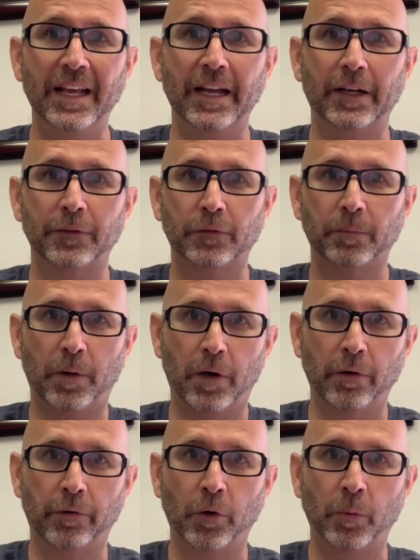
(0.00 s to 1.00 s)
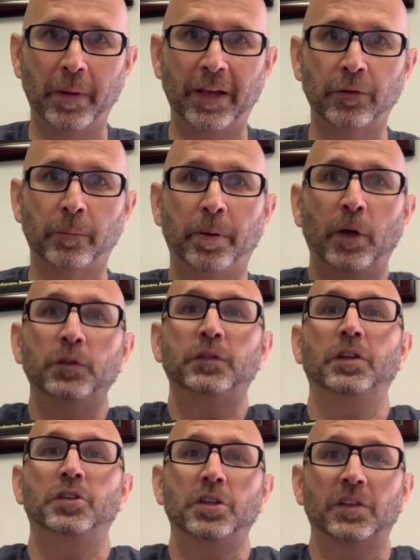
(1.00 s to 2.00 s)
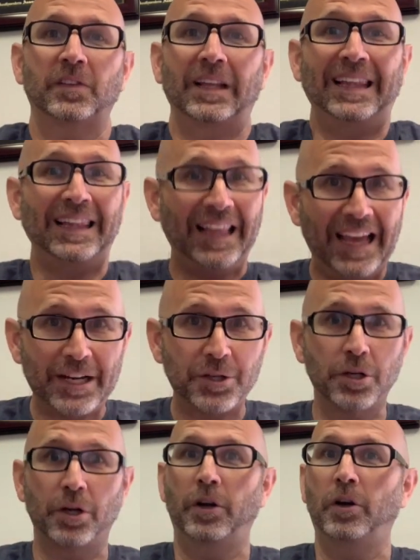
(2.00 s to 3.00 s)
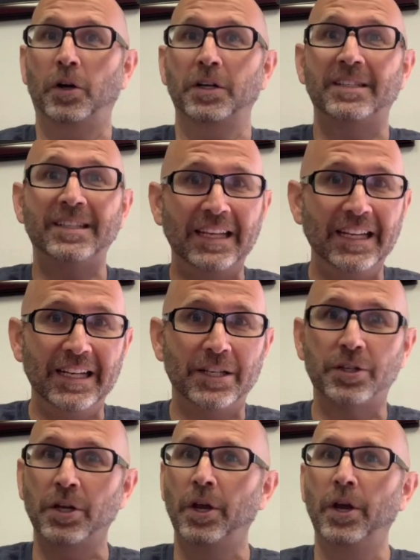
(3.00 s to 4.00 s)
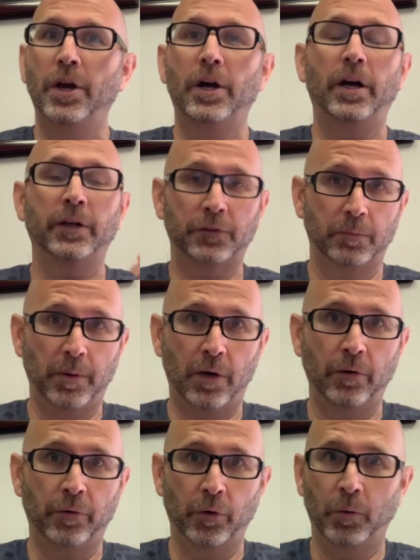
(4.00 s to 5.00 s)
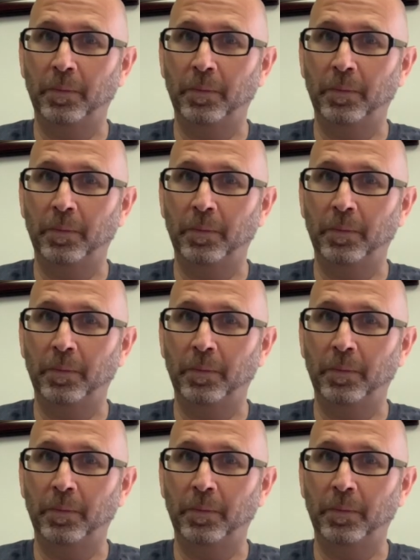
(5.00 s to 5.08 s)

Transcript: a small group as opposed to just lecture or teach a small group.